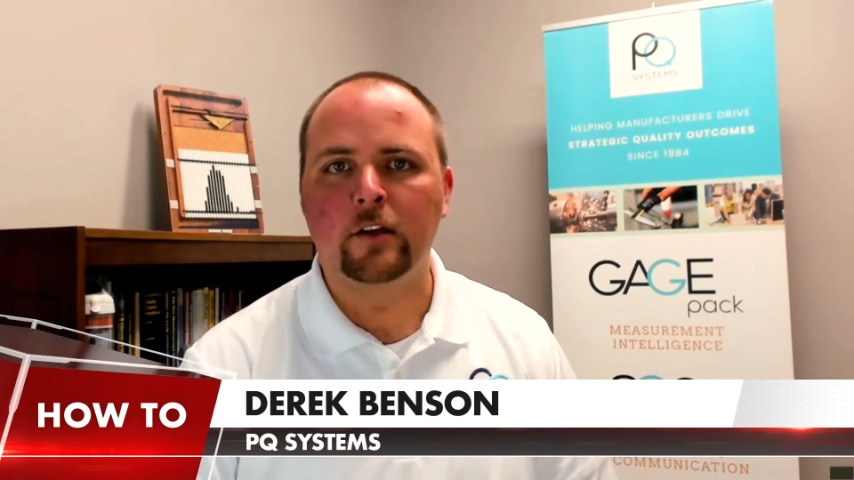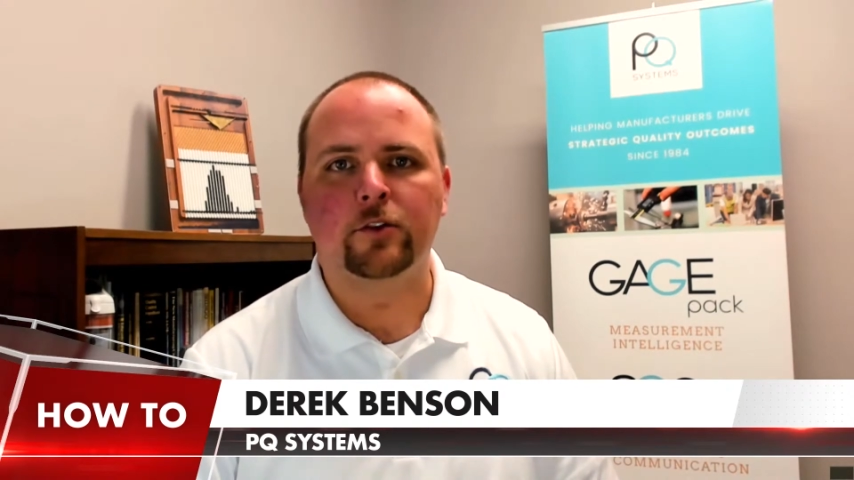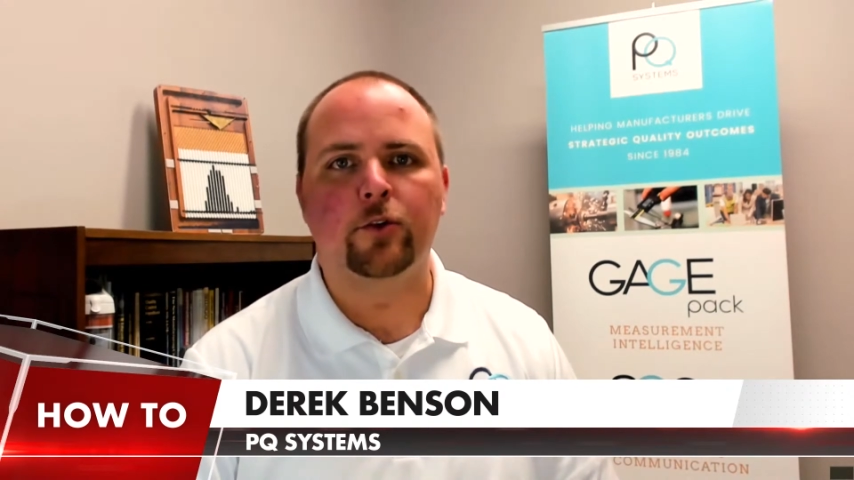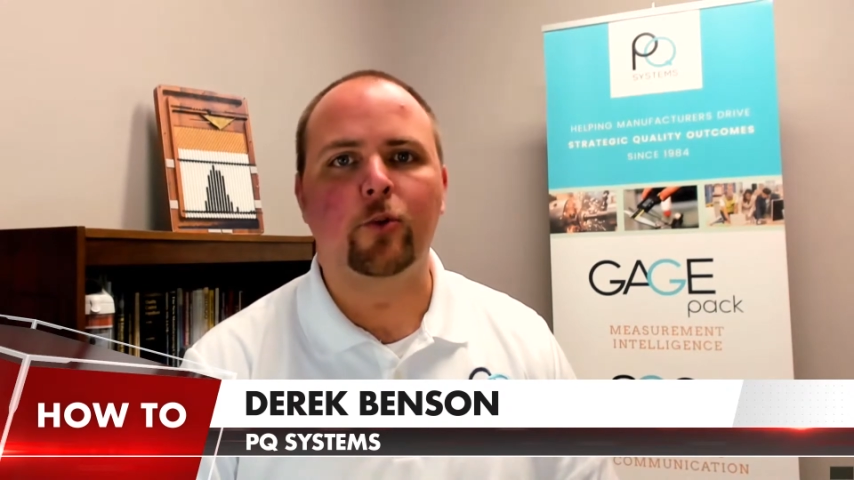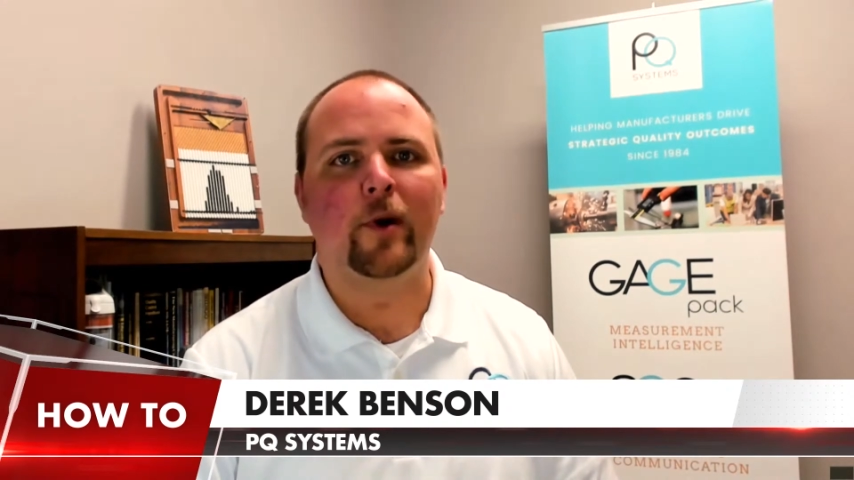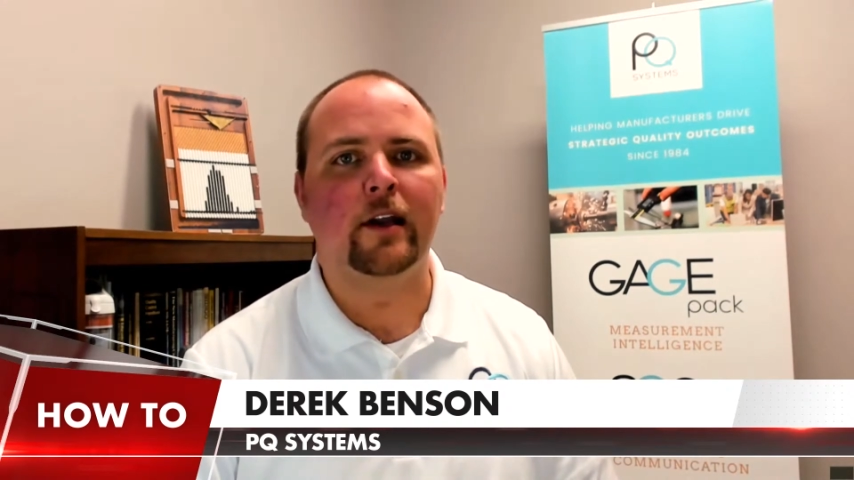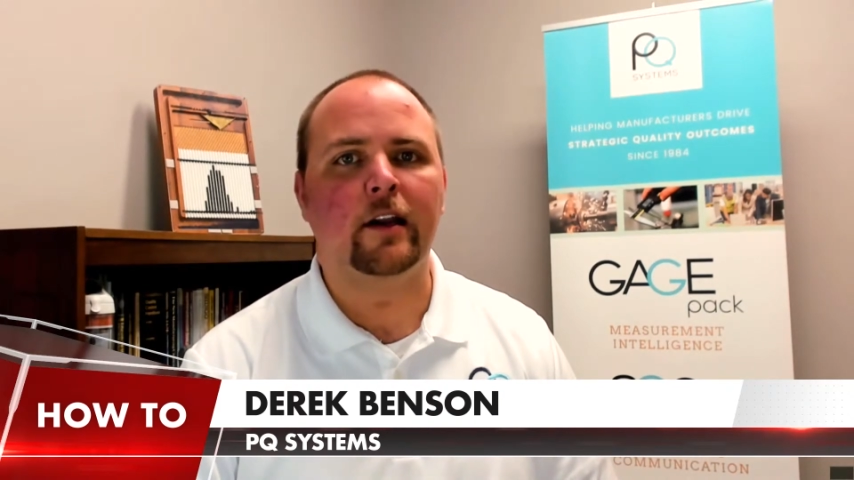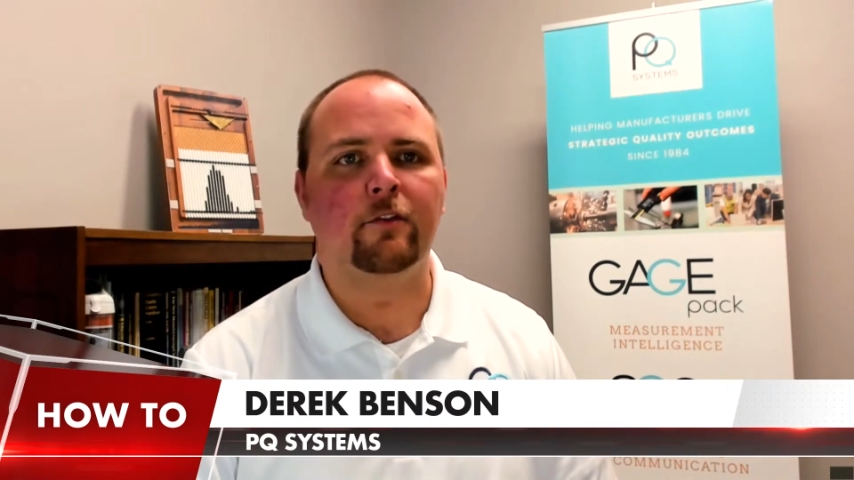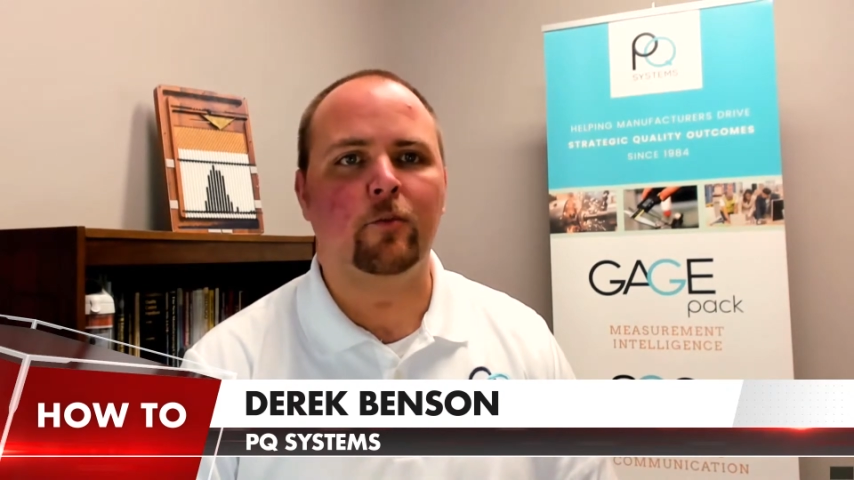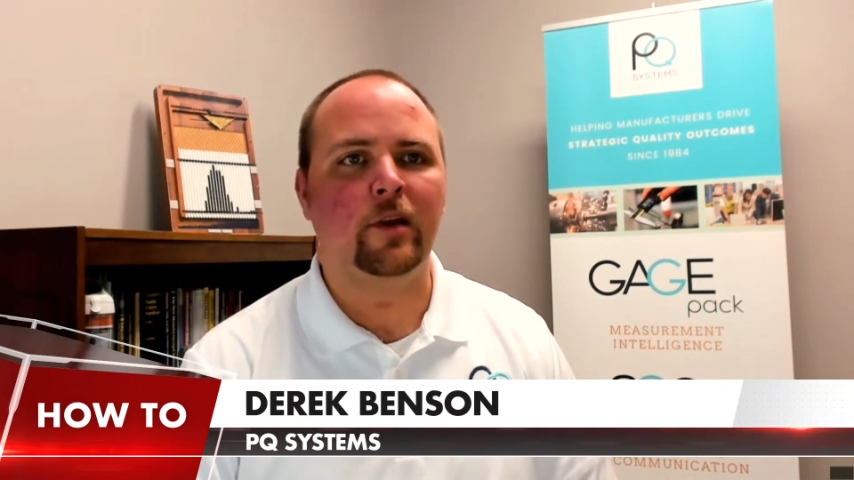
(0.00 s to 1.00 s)
So you may
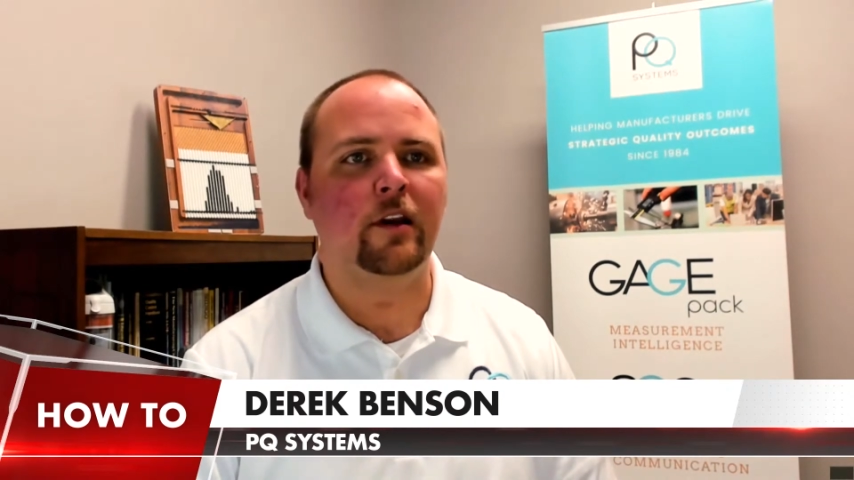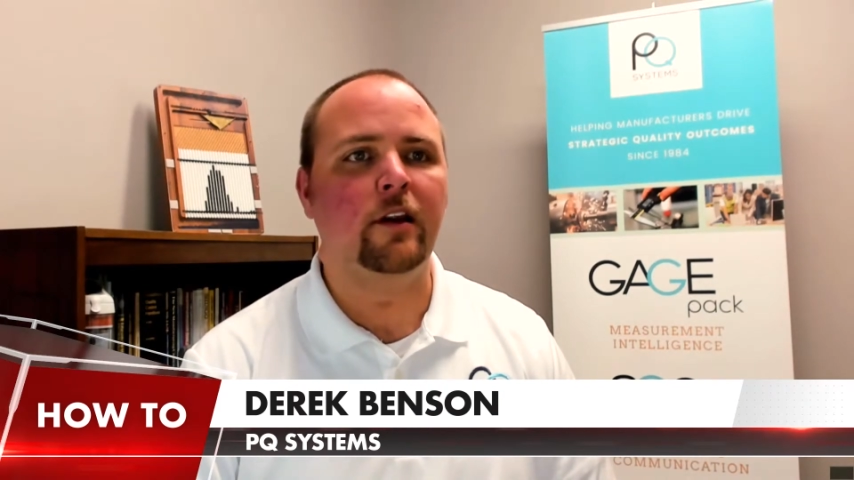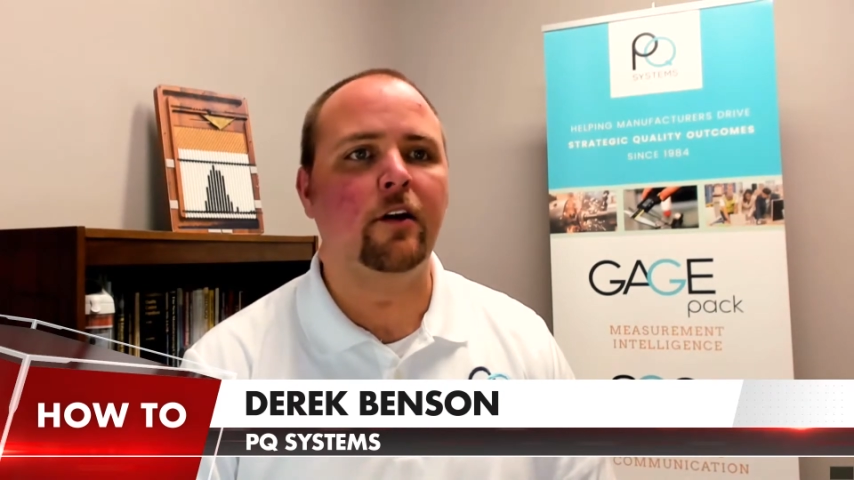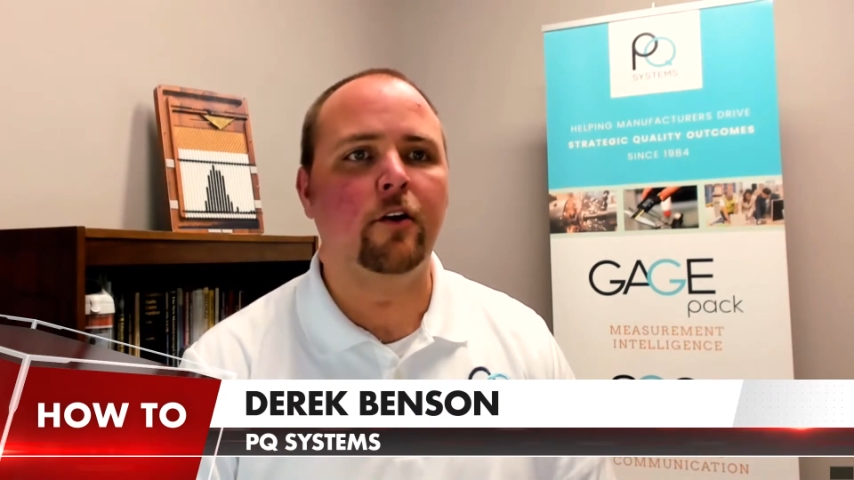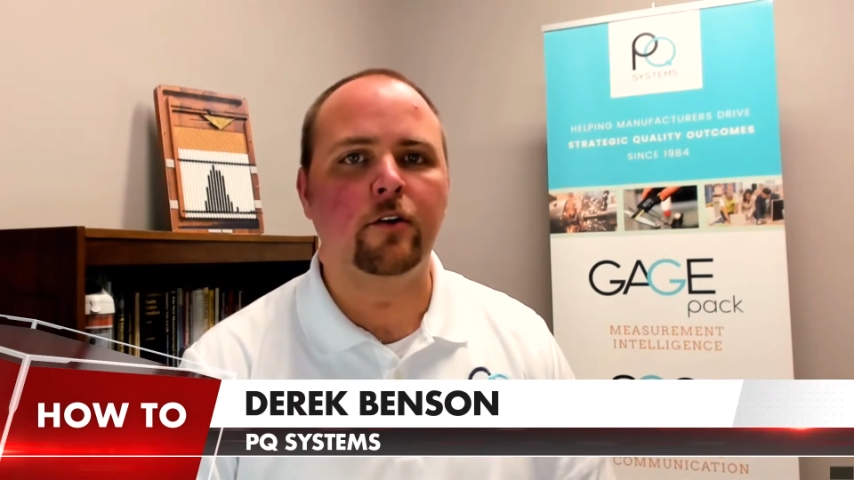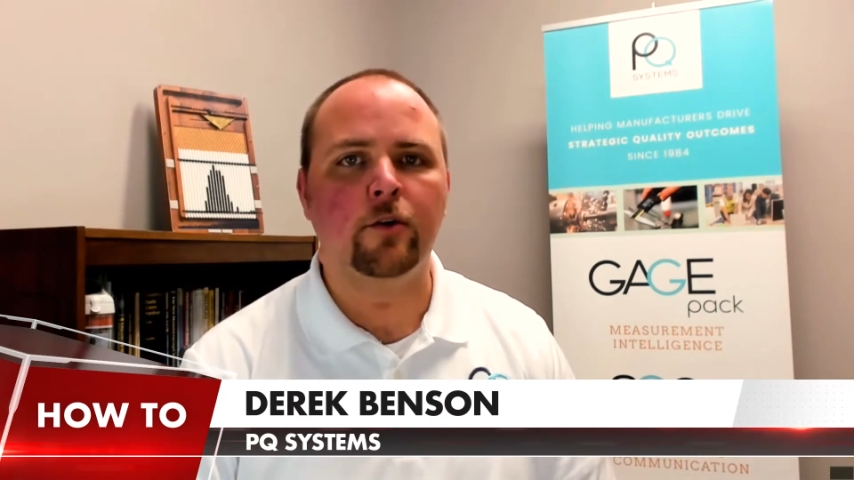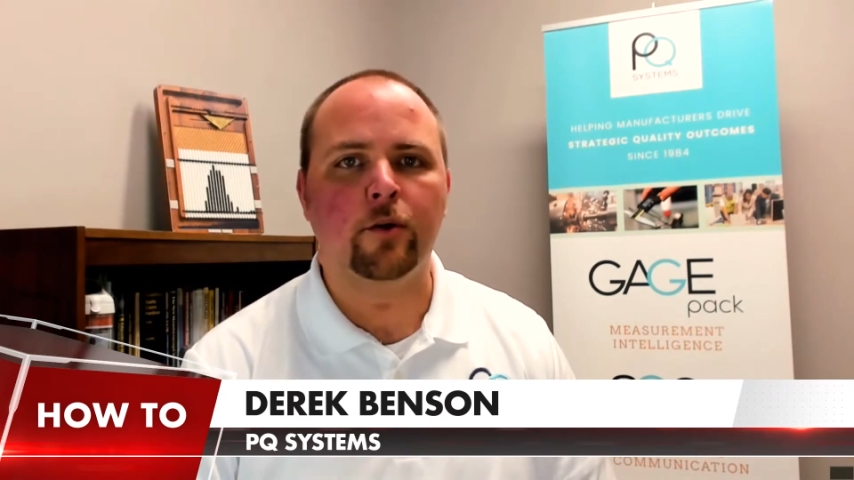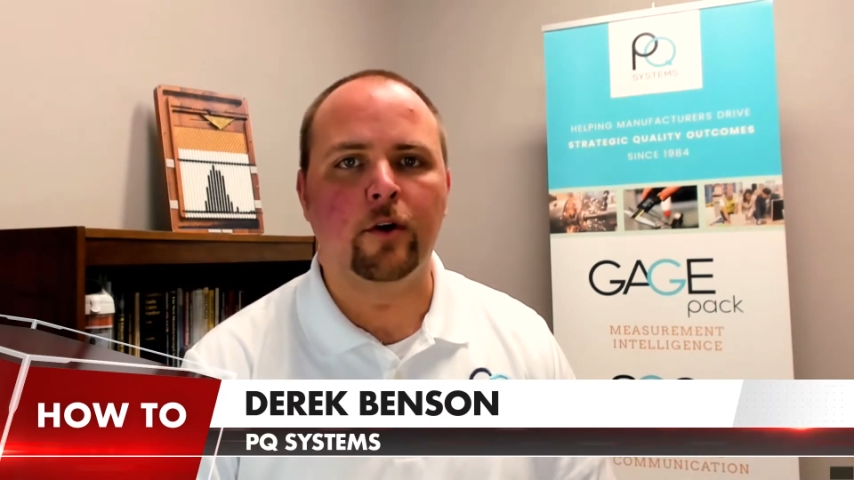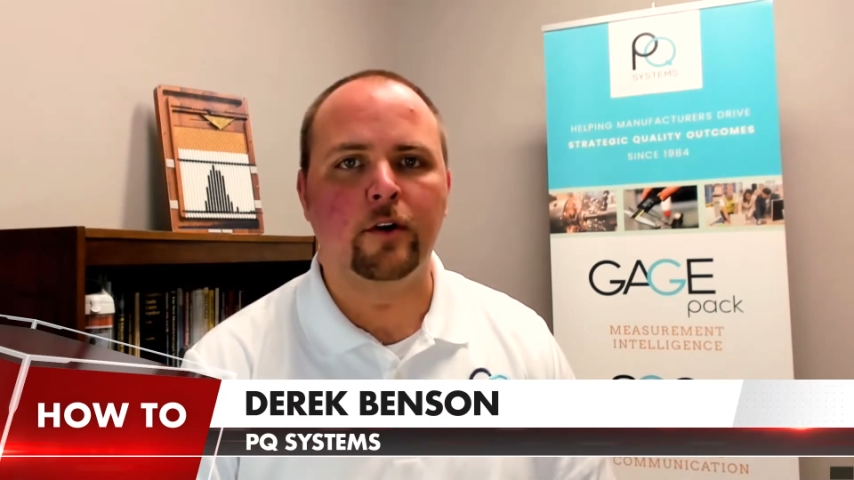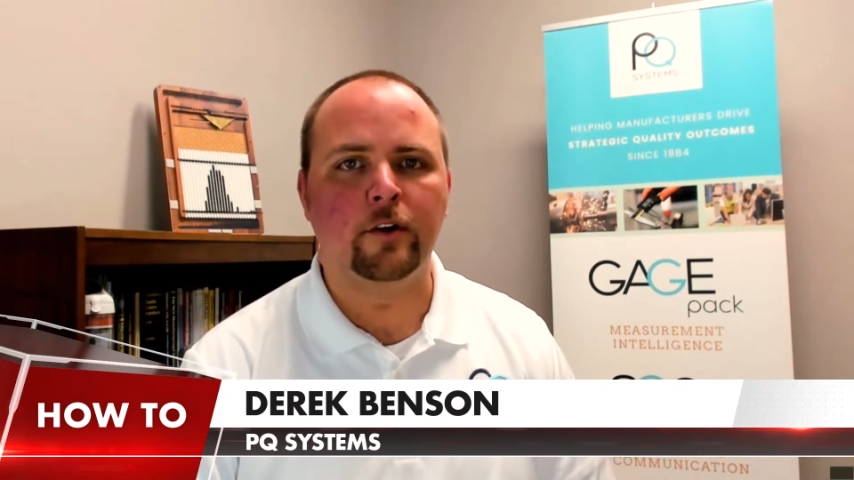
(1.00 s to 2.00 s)
not even be near
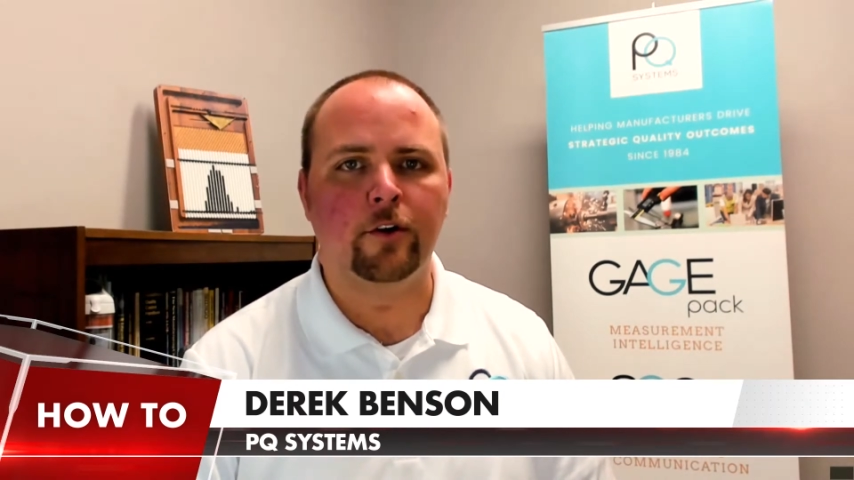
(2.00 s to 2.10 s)
your,